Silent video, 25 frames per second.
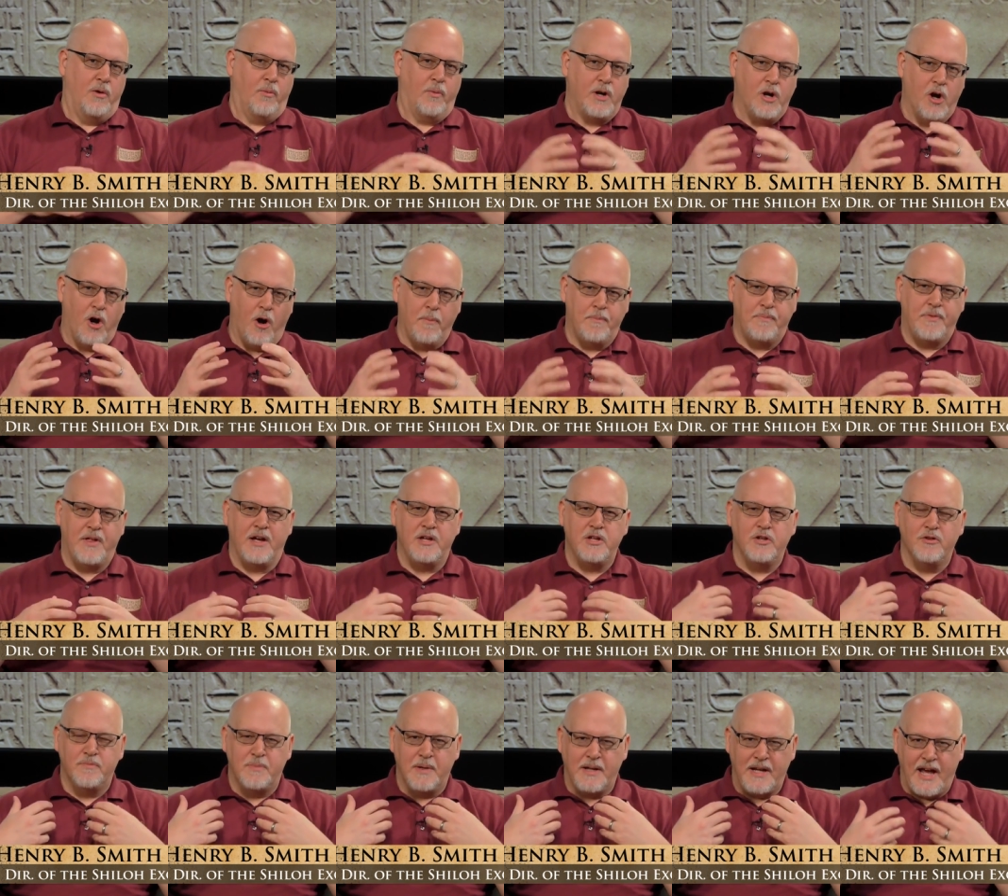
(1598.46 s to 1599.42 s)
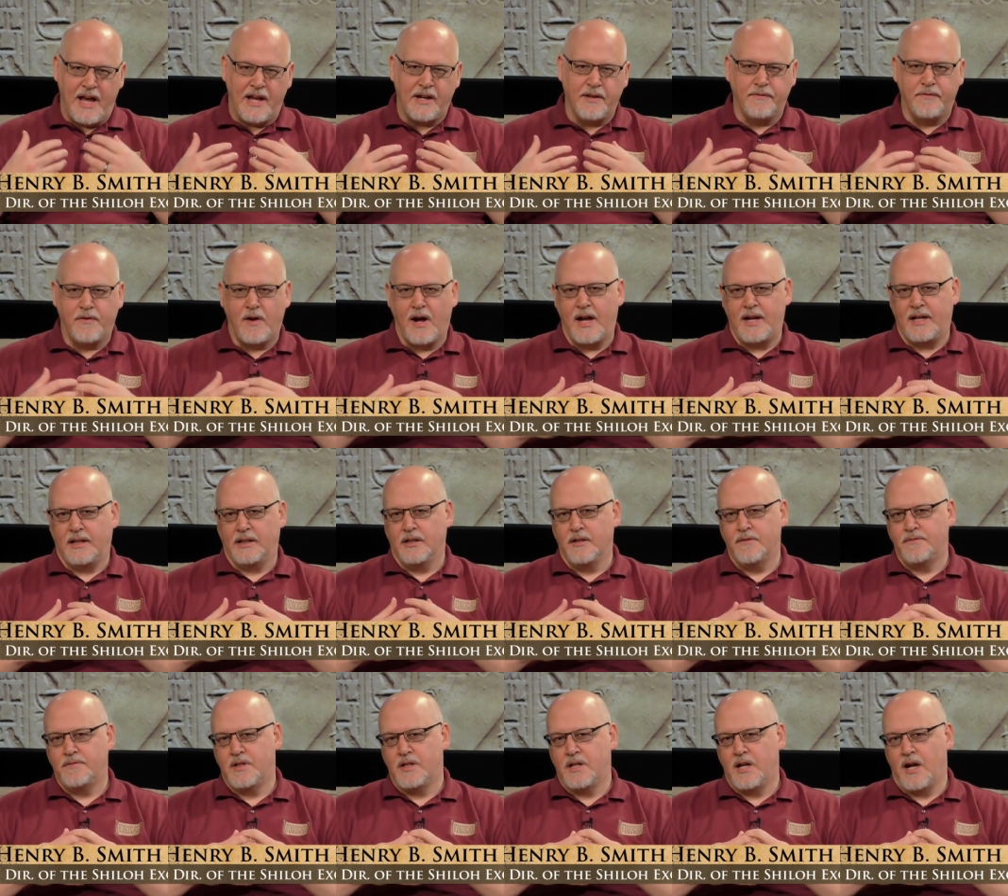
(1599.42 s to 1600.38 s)
We hope that you've been edified and
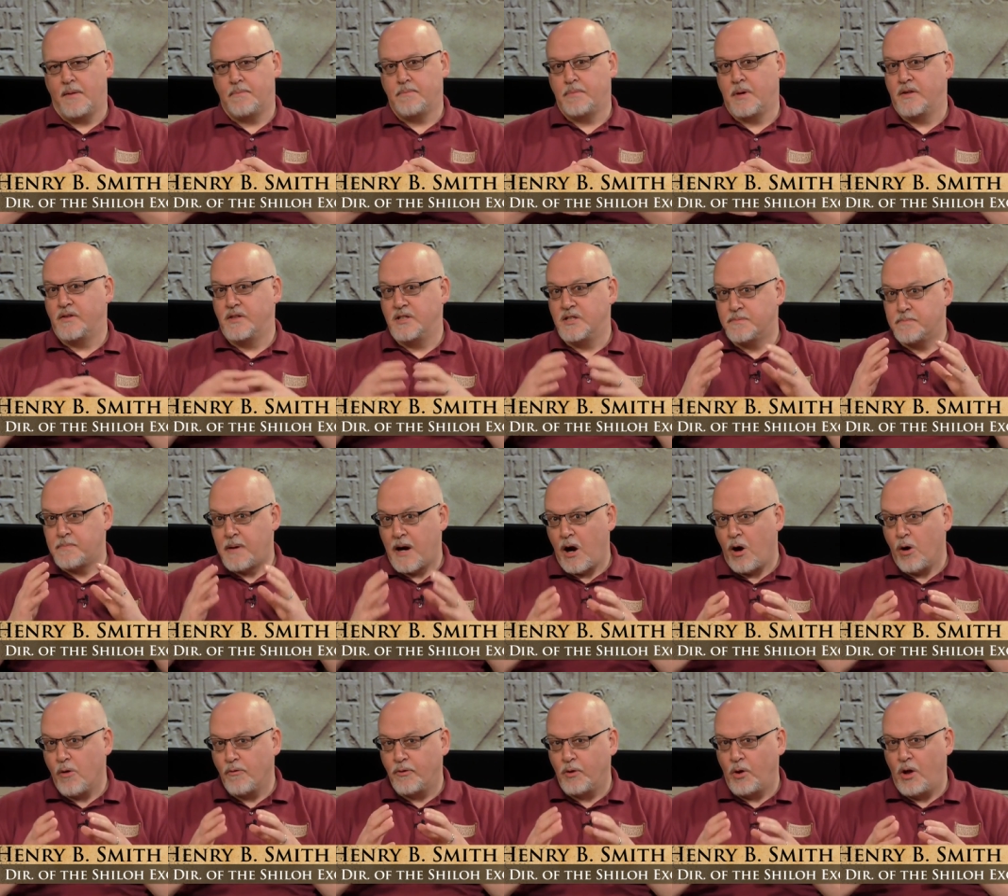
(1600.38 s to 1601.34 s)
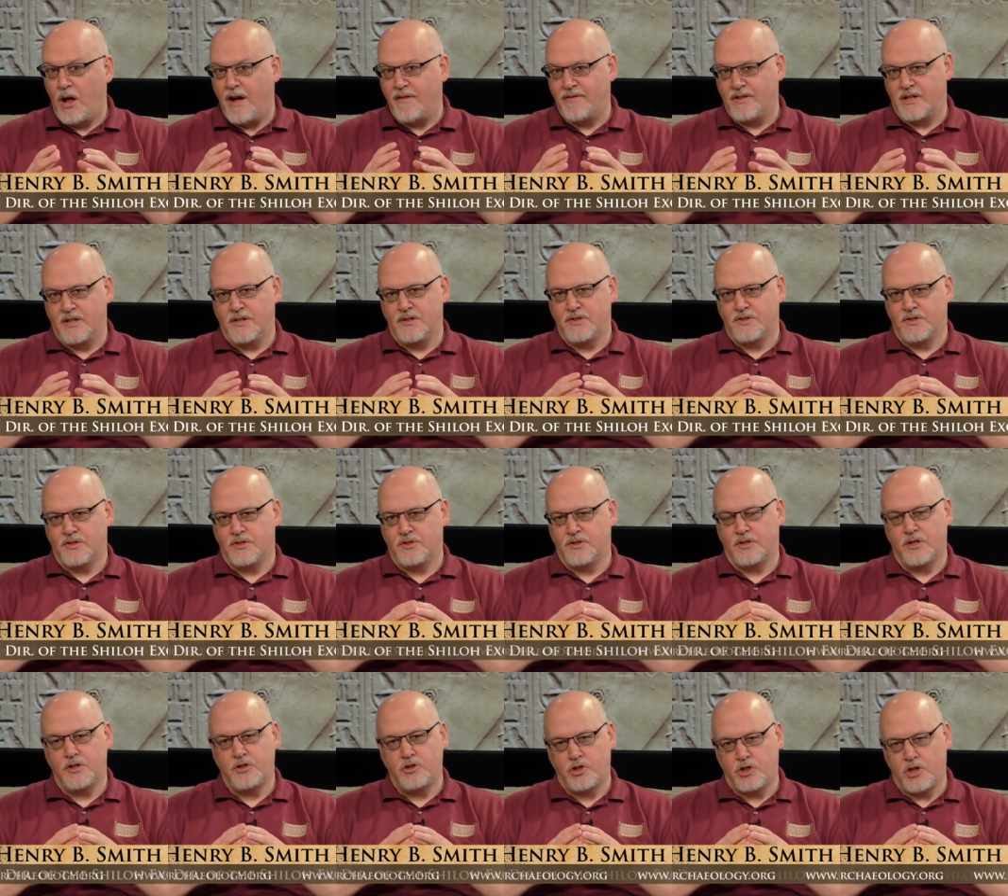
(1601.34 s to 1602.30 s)
lifted up by these powerful
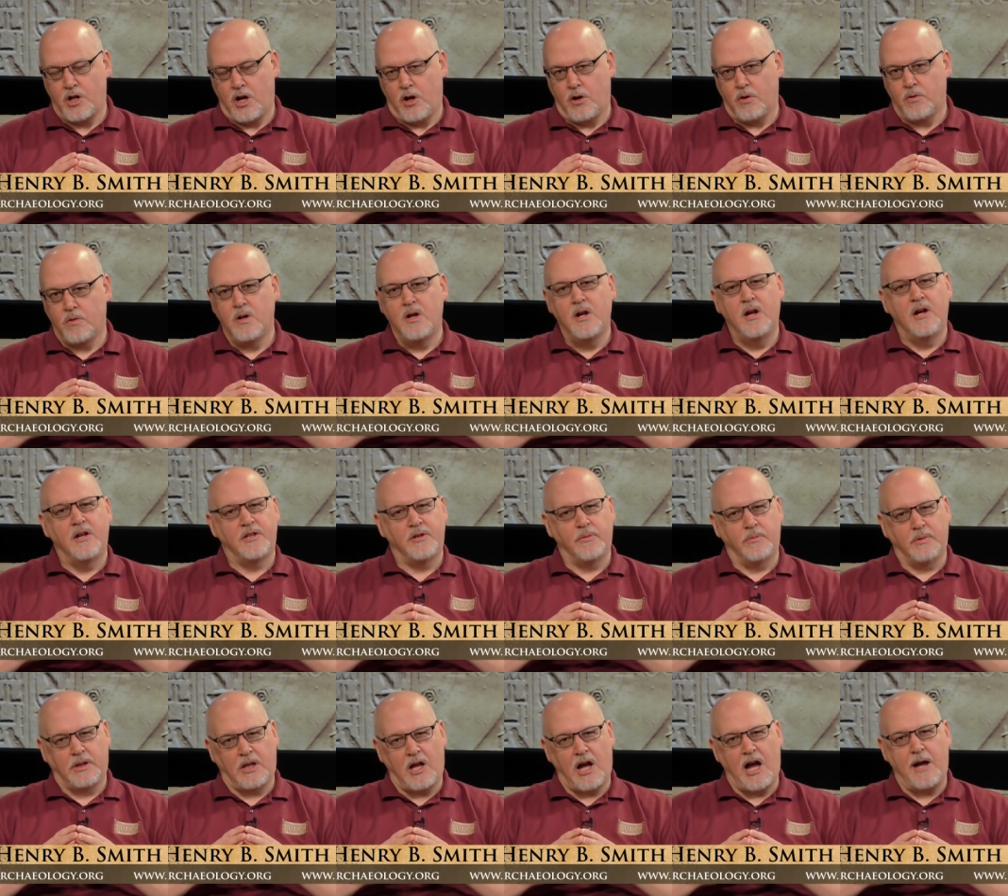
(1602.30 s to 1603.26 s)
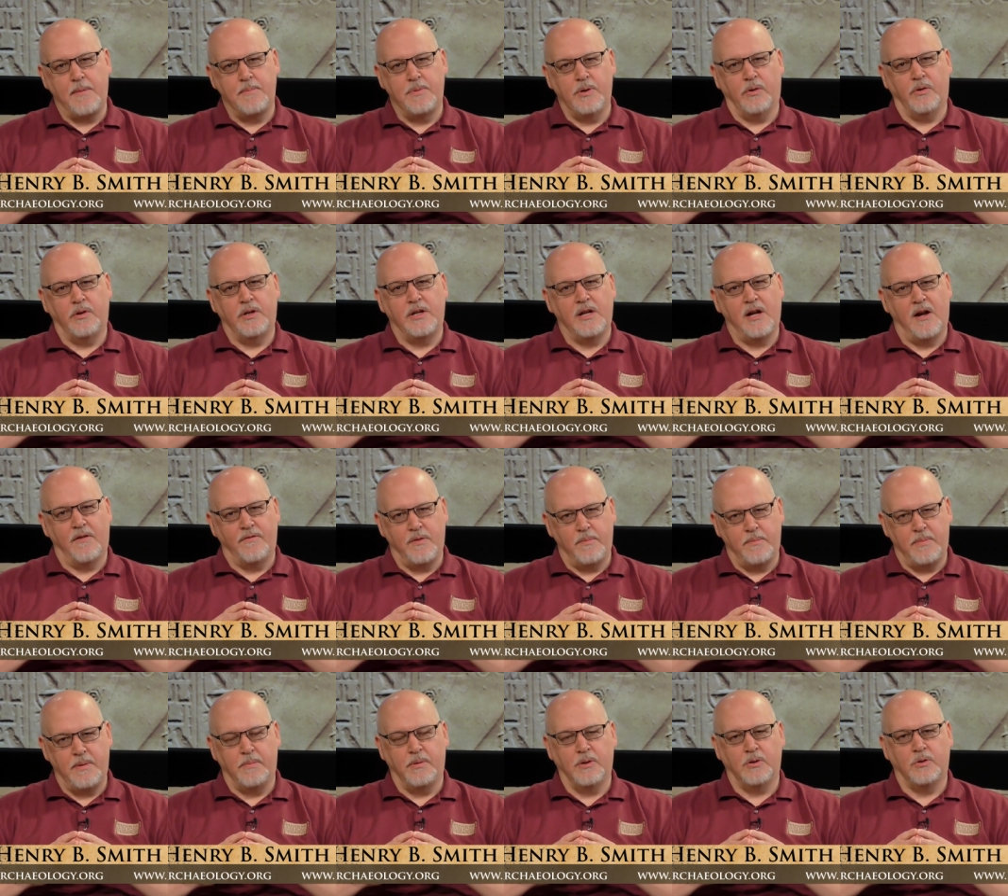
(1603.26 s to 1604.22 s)
evidences that show the reliability of the
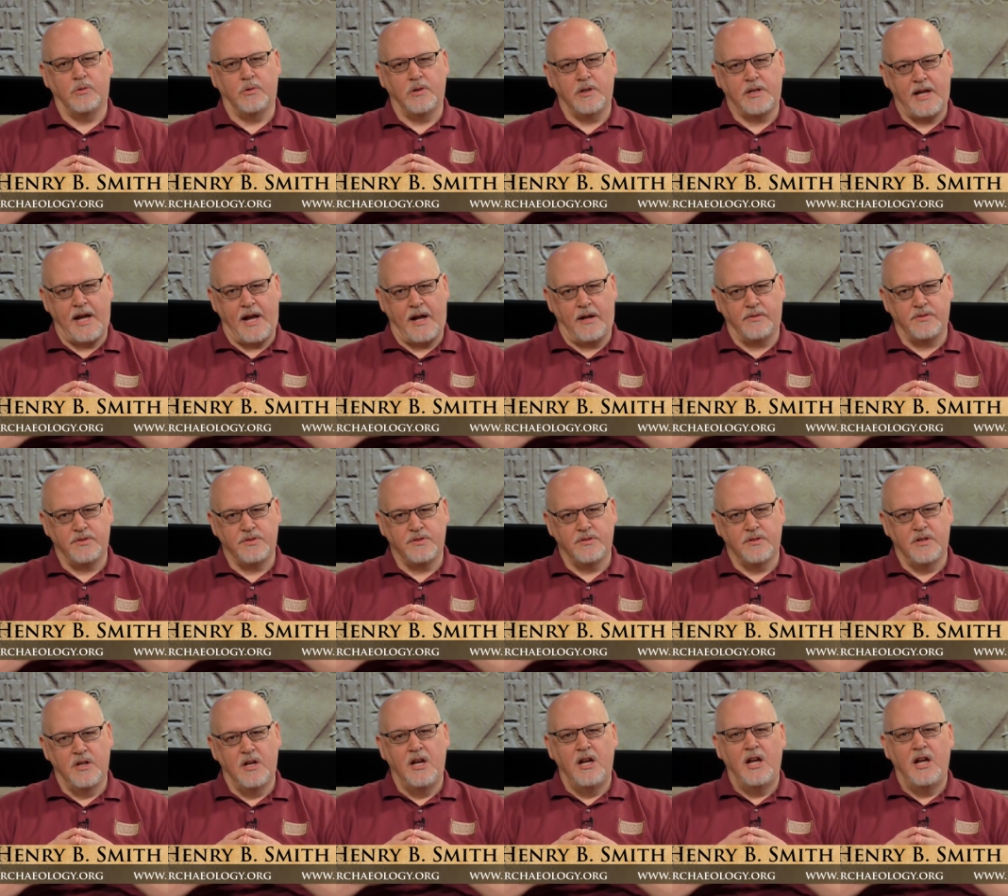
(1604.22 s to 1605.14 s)
biblical accounts.